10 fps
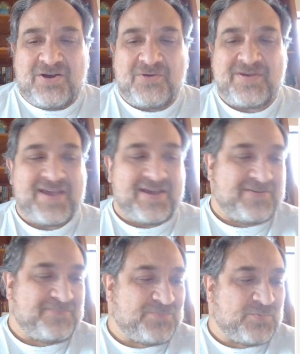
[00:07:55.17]

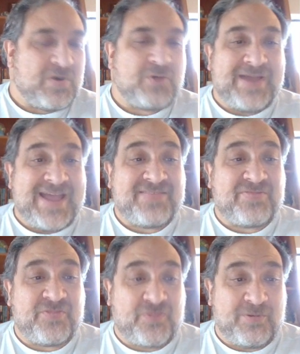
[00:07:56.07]
Okay, well, we had
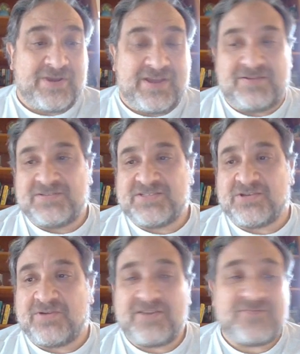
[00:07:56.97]
3,
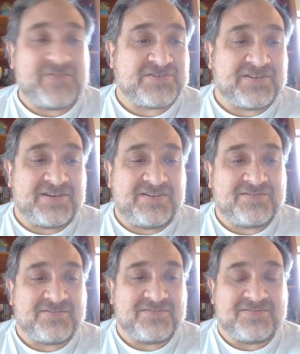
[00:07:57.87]
so unofficially,
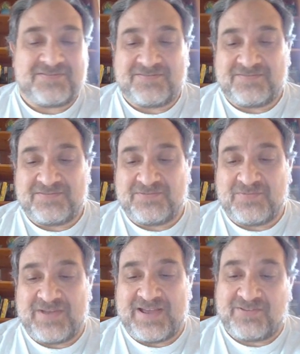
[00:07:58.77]

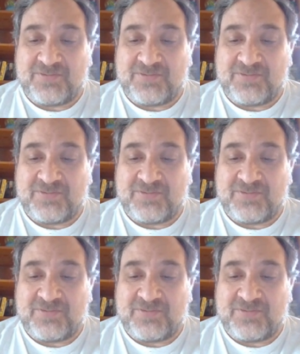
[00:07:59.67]
we had a